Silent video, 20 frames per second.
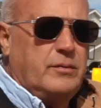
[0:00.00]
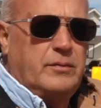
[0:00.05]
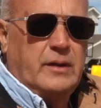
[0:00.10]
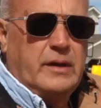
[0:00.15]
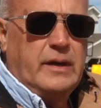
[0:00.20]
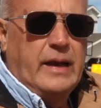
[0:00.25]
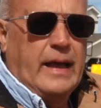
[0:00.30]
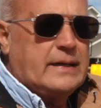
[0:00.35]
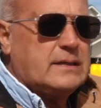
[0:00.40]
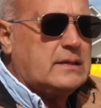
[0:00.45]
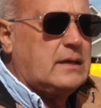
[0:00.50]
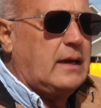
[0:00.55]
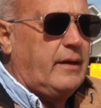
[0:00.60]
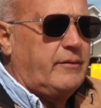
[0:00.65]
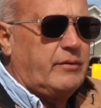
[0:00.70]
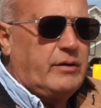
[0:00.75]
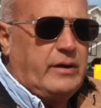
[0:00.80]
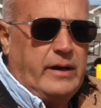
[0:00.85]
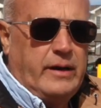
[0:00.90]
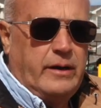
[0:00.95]
The next
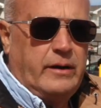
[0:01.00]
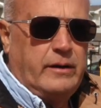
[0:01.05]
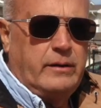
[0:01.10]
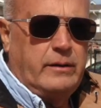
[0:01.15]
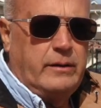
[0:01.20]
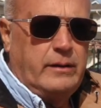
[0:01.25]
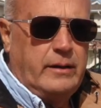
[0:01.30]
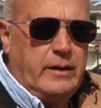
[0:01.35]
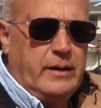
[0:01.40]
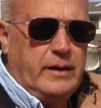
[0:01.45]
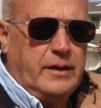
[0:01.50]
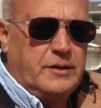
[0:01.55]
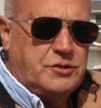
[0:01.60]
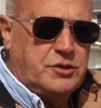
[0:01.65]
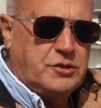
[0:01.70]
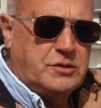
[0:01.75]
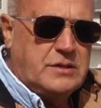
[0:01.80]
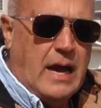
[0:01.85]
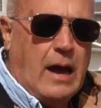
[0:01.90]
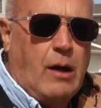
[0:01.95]
lever here is
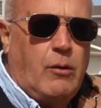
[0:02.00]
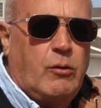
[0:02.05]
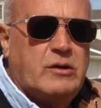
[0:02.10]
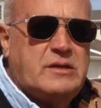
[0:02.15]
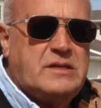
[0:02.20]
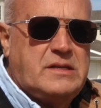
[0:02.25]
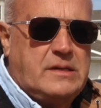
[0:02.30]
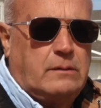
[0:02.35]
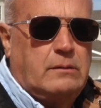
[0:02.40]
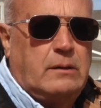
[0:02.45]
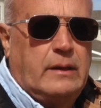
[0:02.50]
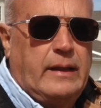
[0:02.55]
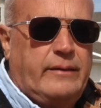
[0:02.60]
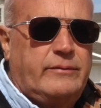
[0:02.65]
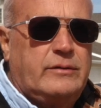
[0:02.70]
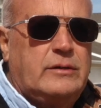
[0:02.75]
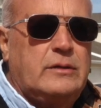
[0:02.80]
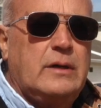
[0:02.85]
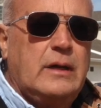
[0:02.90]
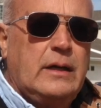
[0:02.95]
your tower tilt
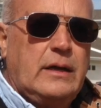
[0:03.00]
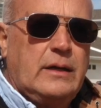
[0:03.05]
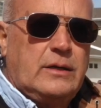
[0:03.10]
level.